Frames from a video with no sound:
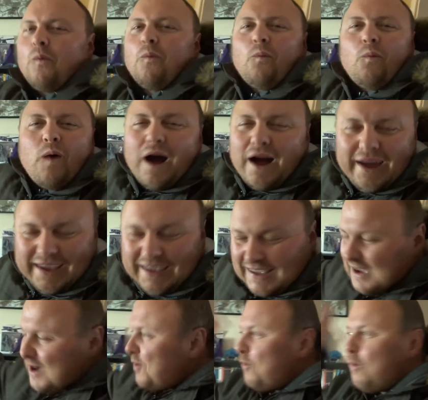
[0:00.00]
Why?
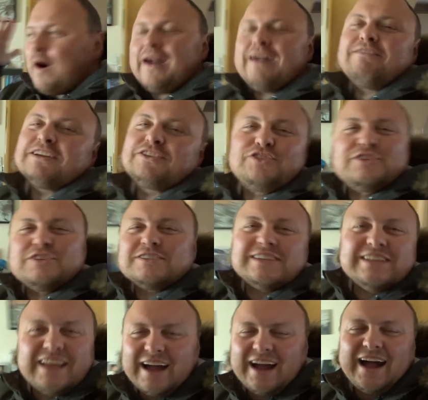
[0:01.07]
Why have I
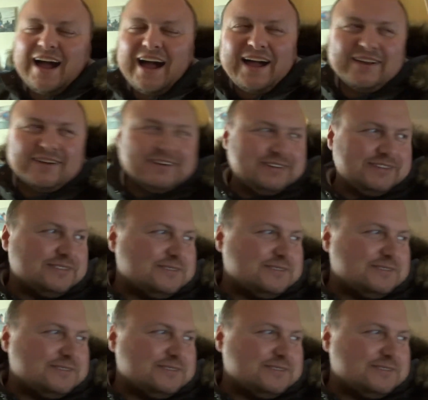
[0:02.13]
chosen that? I don't know.